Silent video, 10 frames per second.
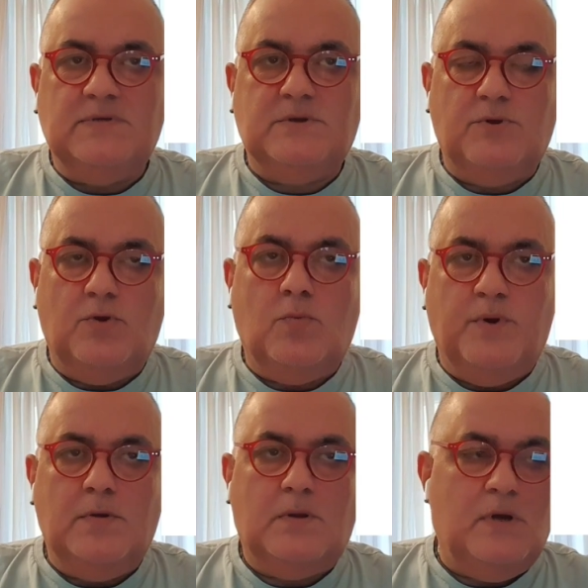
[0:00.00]
Eastern
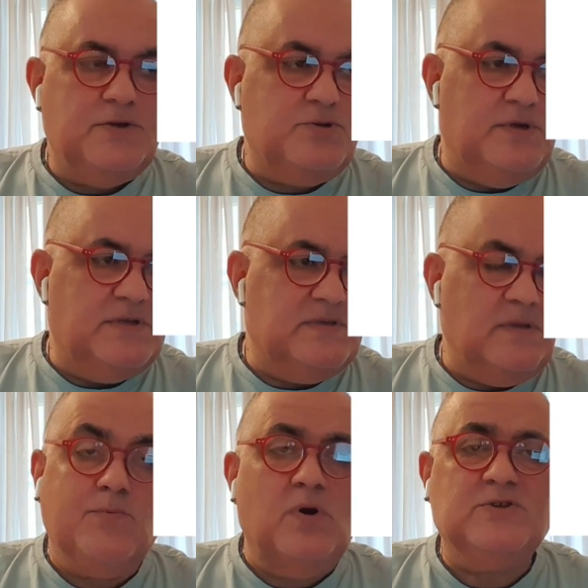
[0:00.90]
European countries.
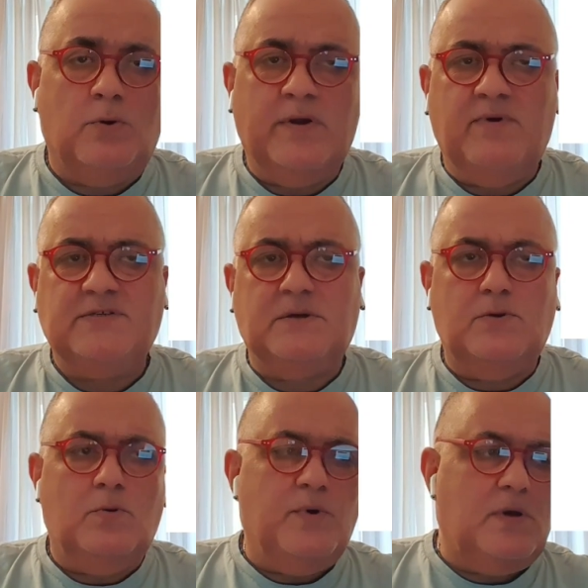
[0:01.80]
Western
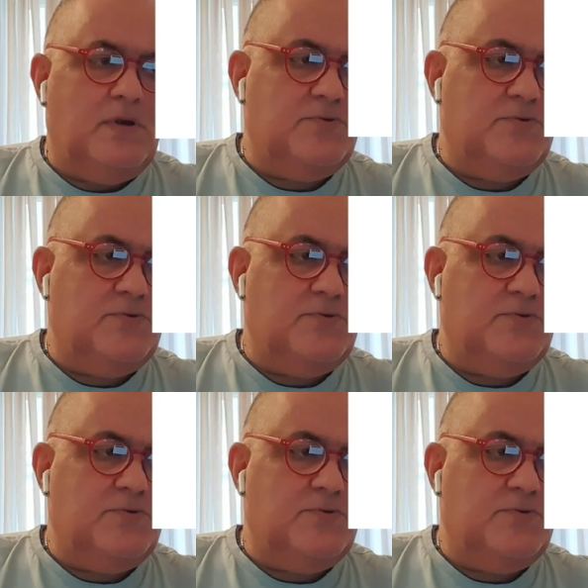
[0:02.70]
European